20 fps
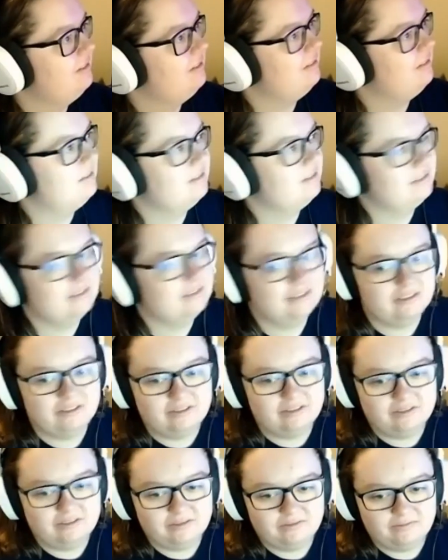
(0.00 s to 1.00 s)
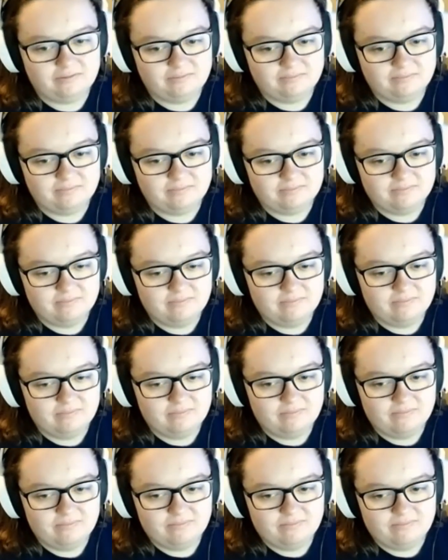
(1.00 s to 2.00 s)

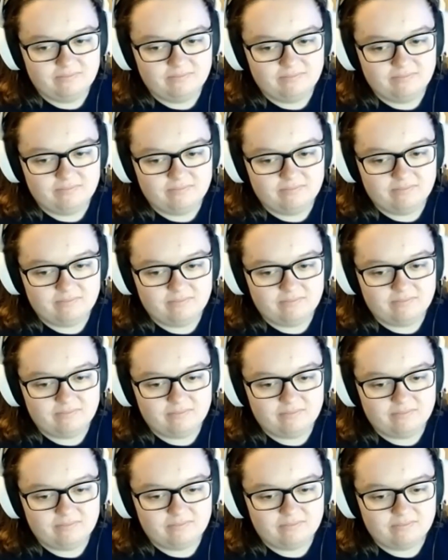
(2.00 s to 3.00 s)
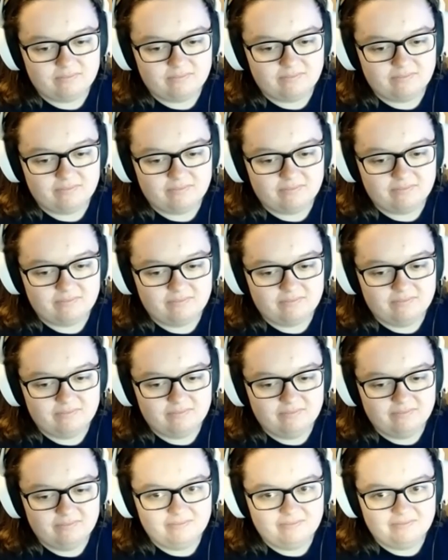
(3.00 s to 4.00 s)

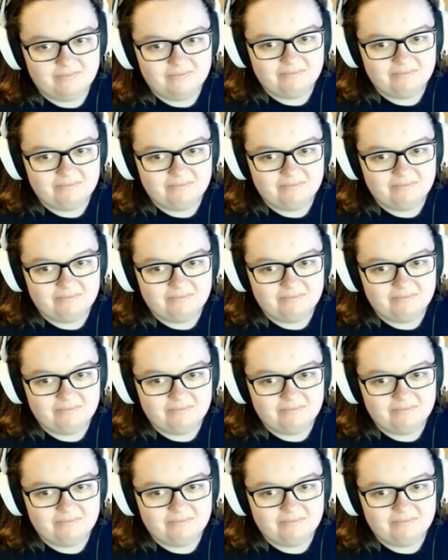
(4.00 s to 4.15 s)
No words are spoken by the person on screen.